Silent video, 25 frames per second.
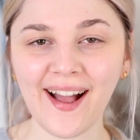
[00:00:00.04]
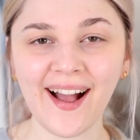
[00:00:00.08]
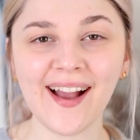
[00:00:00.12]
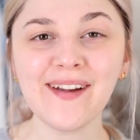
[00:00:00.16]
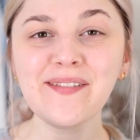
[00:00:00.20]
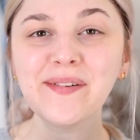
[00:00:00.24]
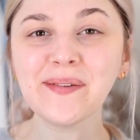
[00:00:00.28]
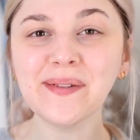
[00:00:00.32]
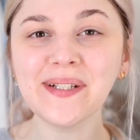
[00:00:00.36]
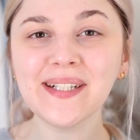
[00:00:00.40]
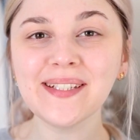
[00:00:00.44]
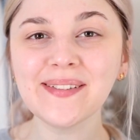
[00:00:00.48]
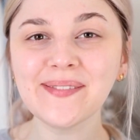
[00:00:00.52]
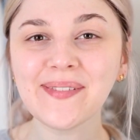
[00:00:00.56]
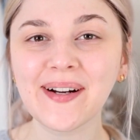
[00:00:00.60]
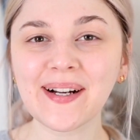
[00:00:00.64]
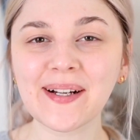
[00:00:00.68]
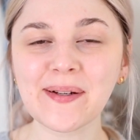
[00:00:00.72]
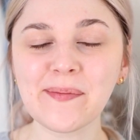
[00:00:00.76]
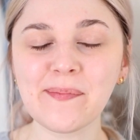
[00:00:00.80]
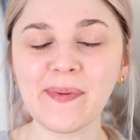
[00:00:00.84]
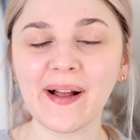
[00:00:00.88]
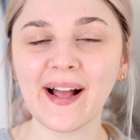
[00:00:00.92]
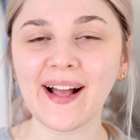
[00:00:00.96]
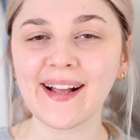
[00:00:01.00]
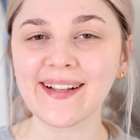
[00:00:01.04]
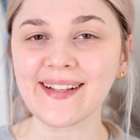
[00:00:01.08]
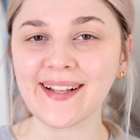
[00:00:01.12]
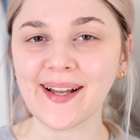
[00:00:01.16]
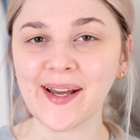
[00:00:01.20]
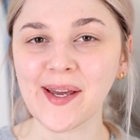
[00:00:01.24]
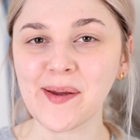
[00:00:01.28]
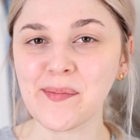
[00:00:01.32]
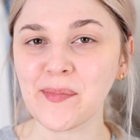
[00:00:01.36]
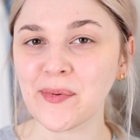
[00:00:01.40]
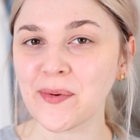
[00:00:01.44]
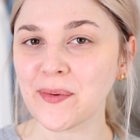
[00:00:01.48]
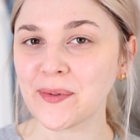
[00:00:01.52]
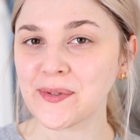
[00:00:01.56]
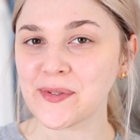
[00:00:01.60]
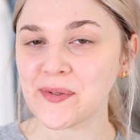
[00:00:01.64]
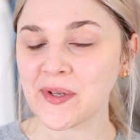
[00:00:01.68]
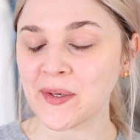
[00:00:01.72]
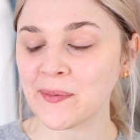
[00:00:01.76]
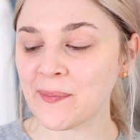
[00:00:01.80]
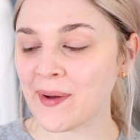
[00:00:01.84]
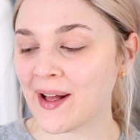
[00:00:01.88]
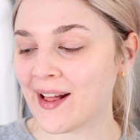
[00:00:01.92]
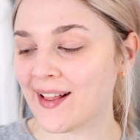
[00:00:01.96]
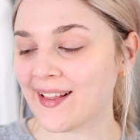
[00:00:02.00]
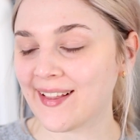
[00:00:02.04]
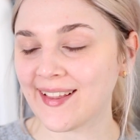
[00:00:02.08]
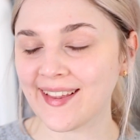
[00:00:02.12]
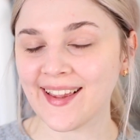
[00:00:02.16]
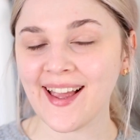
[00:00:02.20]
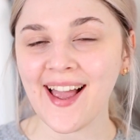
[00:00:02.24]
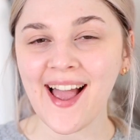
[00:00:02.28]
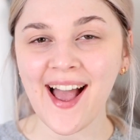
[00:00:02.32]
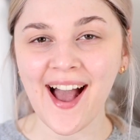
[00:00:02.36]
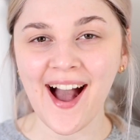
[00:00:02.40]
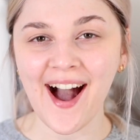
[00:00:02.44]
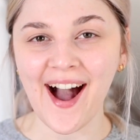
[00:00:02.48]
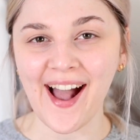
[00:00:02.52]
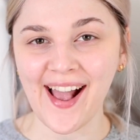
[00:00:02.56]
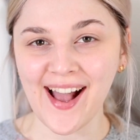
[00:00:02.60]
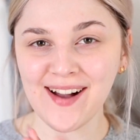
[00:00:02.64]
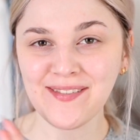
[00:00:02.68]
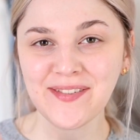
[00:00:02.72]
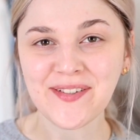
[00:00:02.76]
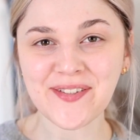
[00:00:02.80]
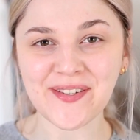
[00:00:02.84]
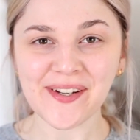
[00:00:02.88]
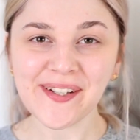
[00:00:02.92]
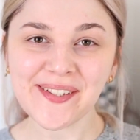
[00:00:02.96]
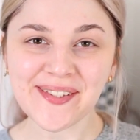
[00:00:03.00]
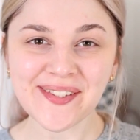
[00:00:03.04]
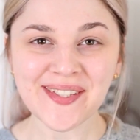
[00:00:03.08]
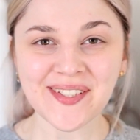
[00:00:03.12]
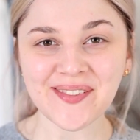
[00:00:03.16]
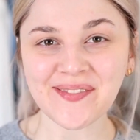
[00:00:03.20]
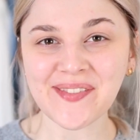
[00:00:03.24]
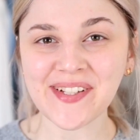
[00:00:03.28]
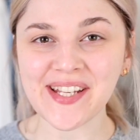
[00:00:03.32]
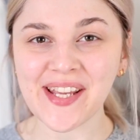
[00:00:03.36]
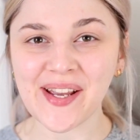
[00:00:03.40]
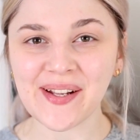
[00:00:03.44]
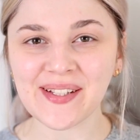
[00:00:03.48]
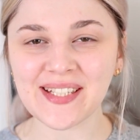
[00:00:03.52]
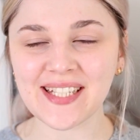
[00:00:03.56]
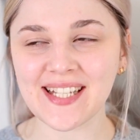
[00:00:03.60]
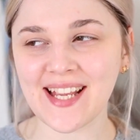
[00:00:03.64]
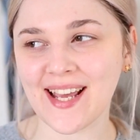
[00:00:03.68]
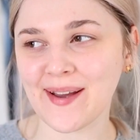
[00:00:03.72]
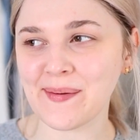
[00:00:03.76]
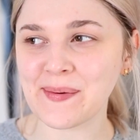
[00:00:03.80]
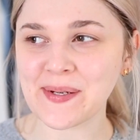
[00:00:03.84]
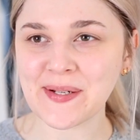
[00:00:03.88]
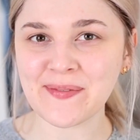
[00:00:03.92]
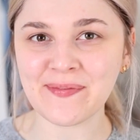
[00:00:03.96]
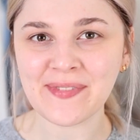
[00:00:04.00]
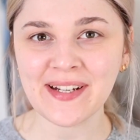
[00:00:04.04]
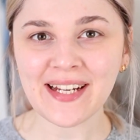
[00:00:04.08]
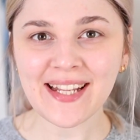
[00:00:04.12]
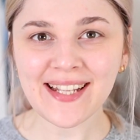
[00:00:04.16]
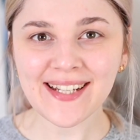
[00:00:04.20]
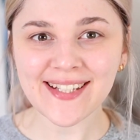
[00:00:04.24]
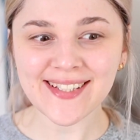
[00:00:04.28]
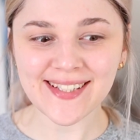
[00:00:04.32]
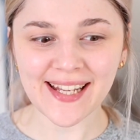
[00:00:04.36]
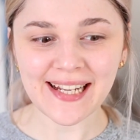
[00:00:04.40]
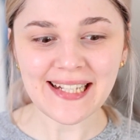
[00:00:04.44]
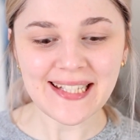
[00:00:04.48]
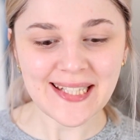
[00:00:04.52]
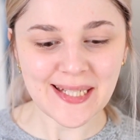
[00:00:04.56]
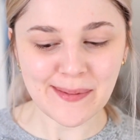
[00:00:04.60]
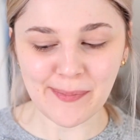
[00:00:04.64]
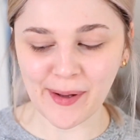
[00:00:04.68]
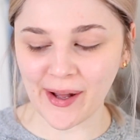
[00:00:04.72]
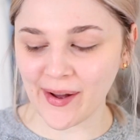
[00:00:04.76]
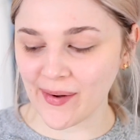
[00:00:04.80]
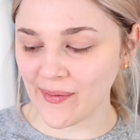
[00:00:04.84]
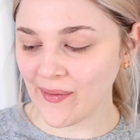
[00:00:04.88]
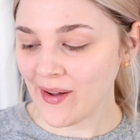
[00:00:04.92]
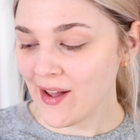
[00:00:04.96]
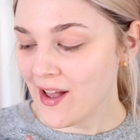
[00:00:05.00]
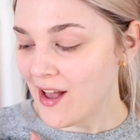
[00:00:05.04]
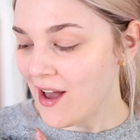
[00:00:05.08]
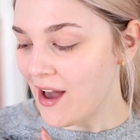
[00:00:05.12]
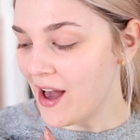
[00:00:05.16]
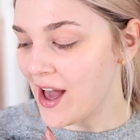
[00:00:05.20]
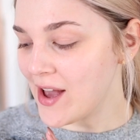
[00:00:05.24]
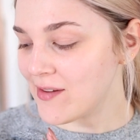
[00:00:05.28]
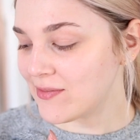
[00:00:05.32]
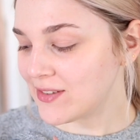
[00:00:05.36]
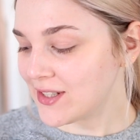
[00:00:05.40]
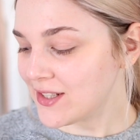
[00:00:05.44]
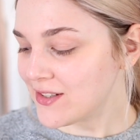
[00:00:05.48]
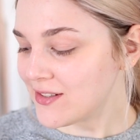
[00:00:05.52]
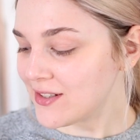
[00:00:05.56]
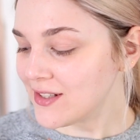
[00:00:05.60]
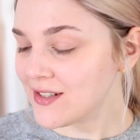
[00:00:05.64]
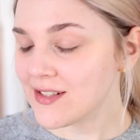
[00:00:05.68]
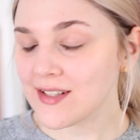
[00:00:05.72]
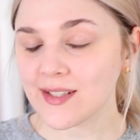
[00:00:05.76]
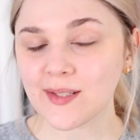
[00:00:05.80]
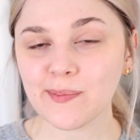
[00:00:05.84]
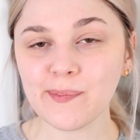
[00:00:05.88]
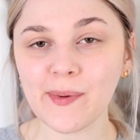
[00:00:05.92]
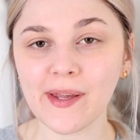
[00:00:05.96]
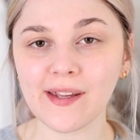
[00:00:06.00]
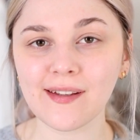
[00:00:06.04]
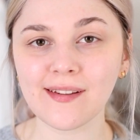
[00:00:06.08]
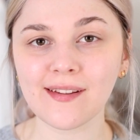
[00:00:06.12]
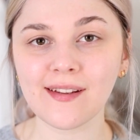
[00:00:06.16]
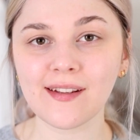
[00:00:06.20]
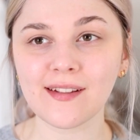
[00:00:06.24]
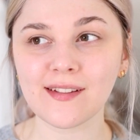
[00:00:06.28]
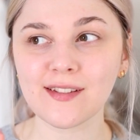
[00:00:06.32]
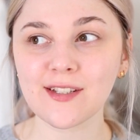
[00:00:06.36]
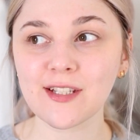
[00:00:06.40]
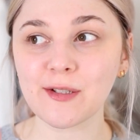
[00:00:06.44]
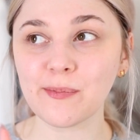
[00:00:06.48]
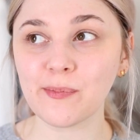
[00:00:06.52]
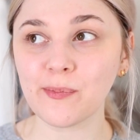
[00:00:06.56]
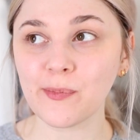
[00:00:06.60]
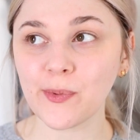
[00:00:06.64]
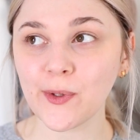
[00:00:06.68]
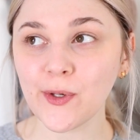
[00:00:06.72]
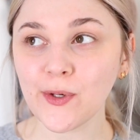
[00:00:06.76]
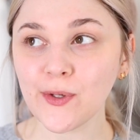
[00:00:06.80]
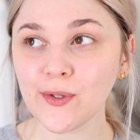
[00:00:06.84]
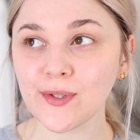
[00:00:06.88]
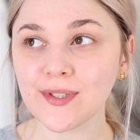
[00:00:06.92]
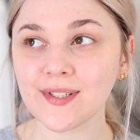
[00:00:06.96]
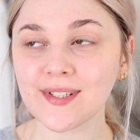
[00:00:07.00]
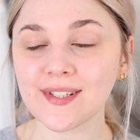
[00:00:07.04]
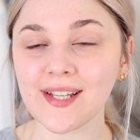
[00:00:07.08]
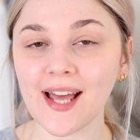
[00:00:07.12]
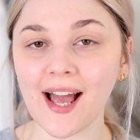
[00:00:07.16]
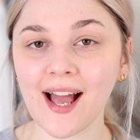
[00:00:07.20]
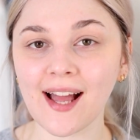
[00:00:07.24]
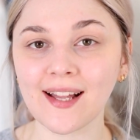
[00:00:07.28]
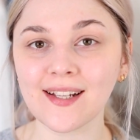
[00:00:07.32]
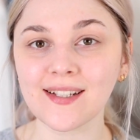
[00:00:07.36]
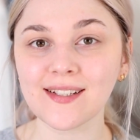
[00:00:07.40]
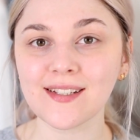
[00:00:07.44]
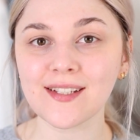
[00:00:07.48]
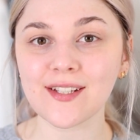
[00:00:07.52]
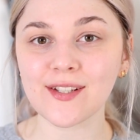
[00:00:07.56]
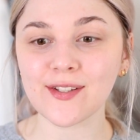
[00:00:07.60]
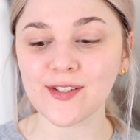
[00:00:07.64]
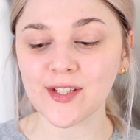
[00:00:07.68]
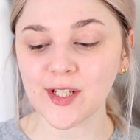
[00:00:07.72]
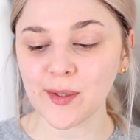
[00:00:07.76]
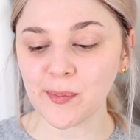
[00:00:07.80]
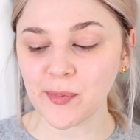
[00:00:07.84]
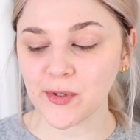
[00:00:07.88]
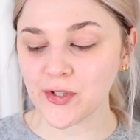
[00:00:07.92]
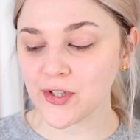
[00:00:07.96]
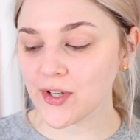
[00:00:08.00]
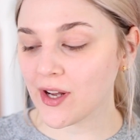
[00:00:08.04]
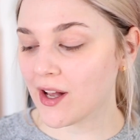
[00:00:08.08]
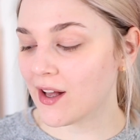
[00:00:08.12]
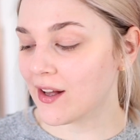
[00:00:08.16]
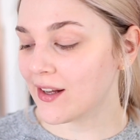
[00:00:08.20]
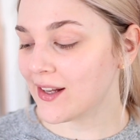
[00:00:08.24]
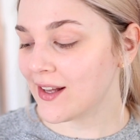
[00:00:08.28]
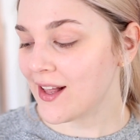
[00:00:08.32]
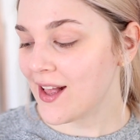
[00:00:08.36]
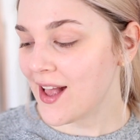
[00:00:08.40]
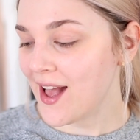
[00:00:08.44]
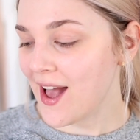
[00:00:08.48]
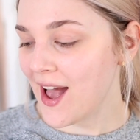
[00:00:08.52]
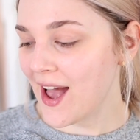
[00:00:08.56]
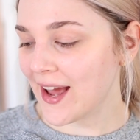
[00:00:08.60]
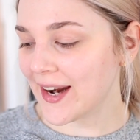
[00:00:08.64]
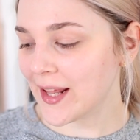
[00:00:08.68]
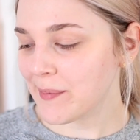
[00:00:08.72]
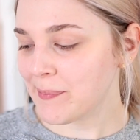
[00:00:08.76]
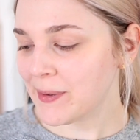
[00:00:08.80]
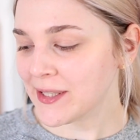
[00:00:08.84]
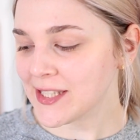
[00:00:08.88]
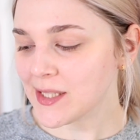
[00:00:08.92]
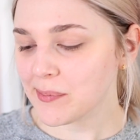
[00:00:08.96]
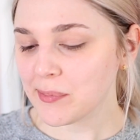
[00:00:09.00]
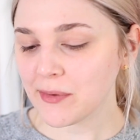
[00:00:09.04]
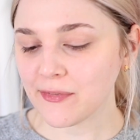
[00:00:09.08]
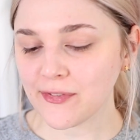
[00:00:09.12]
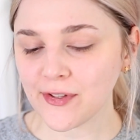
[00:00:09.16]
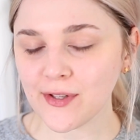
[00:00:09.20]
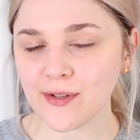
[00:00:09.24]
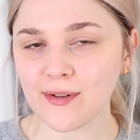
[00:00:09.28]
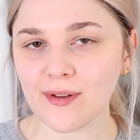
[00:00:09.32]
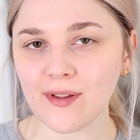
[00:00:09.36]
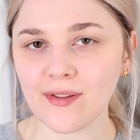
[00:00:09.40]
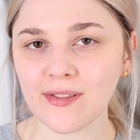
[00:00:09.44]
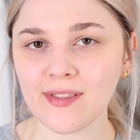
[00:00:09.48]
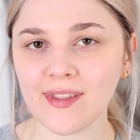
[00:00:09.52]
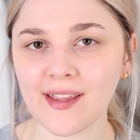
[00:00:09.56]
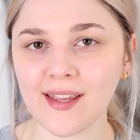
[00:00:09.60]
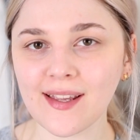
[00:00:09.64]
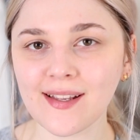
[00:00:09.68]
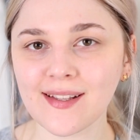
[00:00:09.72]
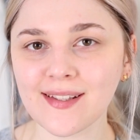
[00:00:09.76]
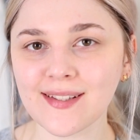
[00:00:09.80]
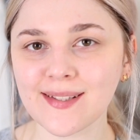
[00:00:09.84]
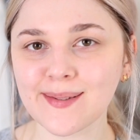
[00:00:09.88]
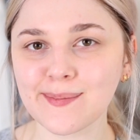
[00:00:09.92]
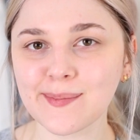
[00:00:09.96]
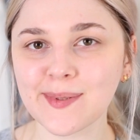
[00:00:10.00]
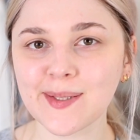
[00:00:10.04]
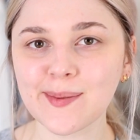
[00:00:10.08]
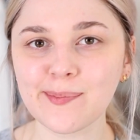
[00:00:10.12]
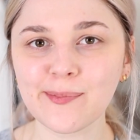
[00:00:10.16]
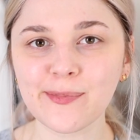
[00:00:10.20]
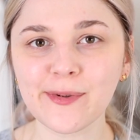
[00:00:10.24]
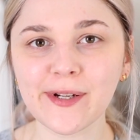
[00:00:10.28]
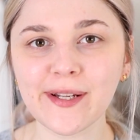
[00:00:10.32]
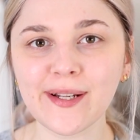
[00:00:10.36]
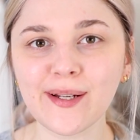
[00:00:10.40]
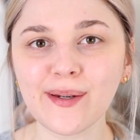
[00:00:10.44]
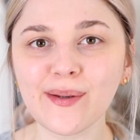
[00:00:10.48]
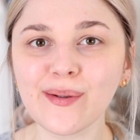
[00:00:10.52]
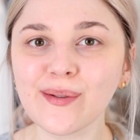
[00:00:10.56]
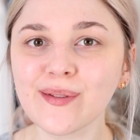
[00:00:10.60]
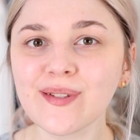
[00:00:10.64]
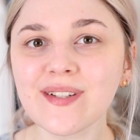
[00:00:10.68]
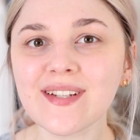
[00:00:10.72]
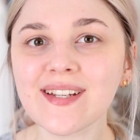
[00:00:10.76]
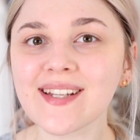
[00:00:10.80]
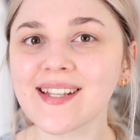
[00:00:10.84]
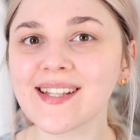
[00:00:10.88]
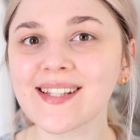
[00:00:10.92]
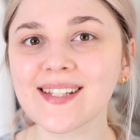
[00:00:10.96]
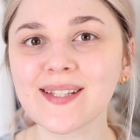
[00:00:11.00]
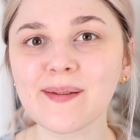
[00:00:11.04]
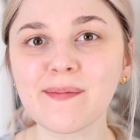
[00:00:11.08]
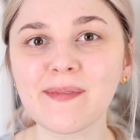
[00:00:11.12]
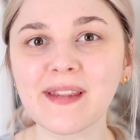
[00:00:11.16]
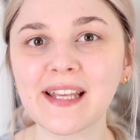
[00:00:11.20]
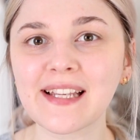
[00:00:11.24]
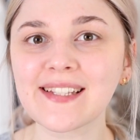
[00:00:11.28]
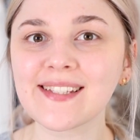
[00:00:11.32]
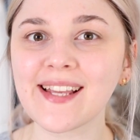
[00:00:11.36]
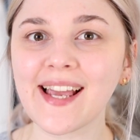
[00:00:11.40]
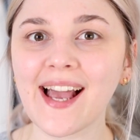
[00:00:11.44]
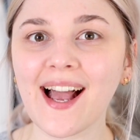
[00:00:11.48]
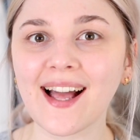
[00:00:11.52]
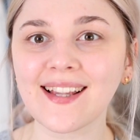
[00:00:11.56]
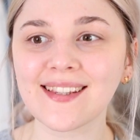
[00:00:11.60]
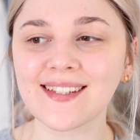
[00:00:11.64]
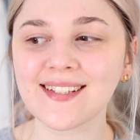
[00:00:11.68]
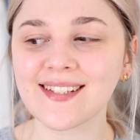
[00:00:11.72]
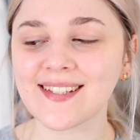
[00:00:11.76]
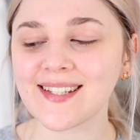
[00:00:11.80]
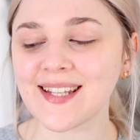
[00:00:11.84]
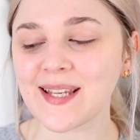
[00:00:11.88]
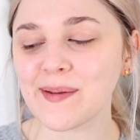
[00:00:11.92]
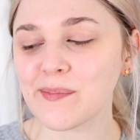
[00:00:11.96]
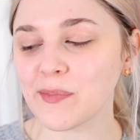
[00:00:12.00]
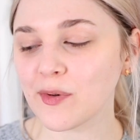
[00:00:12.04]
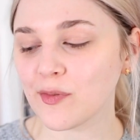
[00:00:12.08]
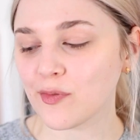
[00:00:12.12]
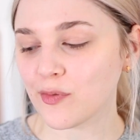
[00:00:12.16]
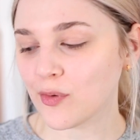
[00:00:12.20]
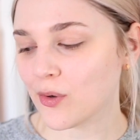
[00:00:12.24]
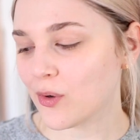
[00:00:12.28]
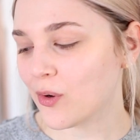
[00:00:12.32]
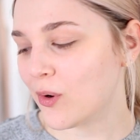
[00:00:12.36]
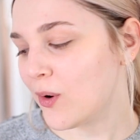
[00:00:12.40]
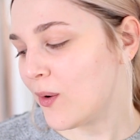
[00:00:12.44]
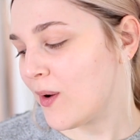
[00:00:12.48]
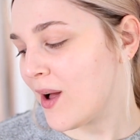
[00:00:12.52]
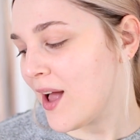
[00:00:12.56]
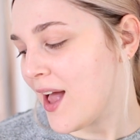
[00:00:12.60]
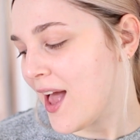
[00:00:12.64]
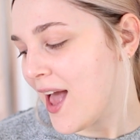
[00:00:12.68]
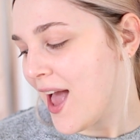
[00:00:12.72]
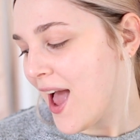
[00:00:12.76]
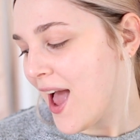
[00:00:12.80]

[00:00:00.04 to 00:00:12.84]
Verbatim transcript: Hi everyone, welcome back. I hope you're all doing well. I have a drugstore video today, which I'm really excited about. I've literally just been to Boots and to Superdrug, and I picked up a few new things, some spring launches, some things I hadn't seen before.